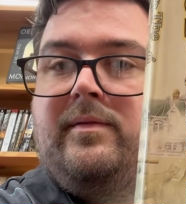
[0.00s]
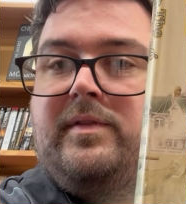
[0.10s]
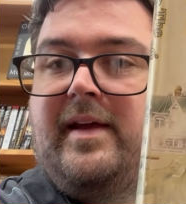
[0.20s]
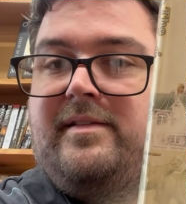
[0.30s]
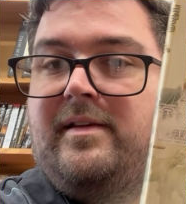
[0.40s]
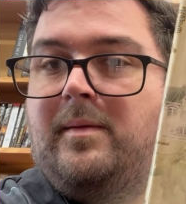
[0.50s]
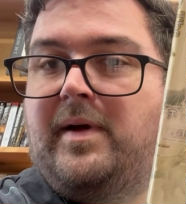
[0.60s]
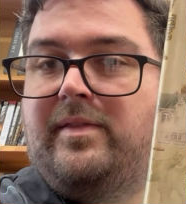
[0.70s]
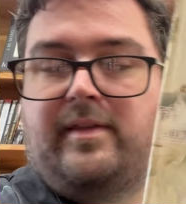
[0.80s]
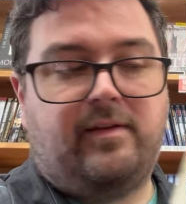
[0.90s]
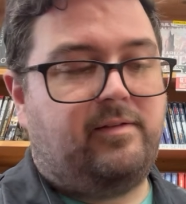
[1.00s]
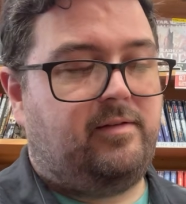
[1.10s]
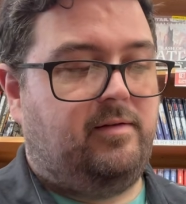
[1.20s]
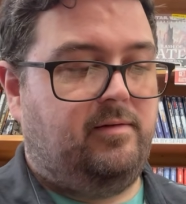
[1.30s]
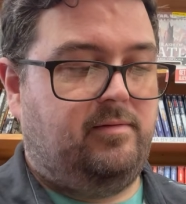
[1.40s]
Nice thing about
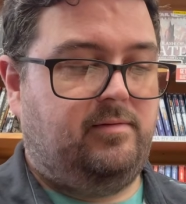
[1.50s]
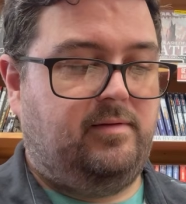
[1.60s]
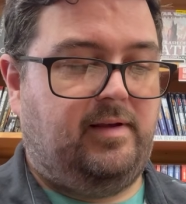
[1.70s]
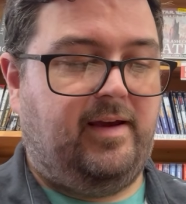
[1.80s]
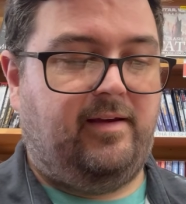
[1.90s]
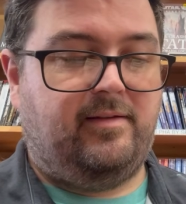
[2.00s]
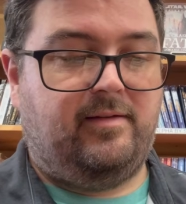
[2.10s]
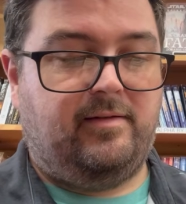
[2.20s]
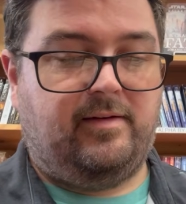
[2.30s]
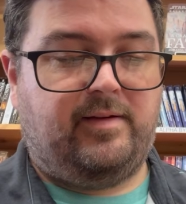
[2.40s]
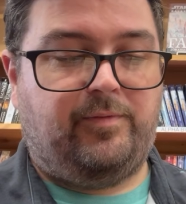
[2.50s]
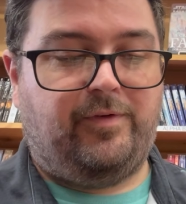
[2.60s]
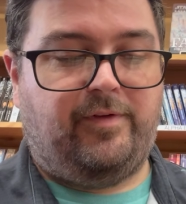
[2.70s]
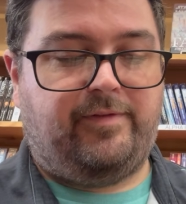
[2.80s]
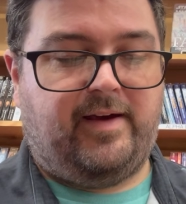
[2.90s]
this, yikes, except for
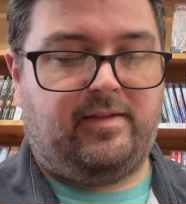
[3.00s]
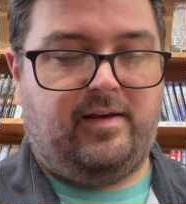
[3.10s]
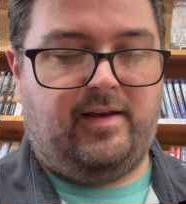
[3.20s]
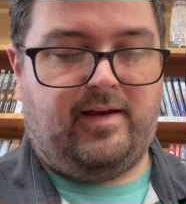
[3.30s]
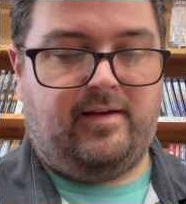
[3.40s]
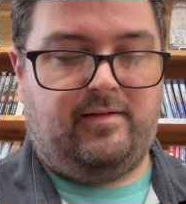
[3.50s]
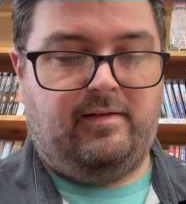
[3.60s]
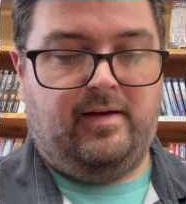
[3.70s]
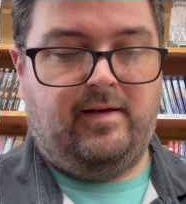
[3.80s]
the fact that it had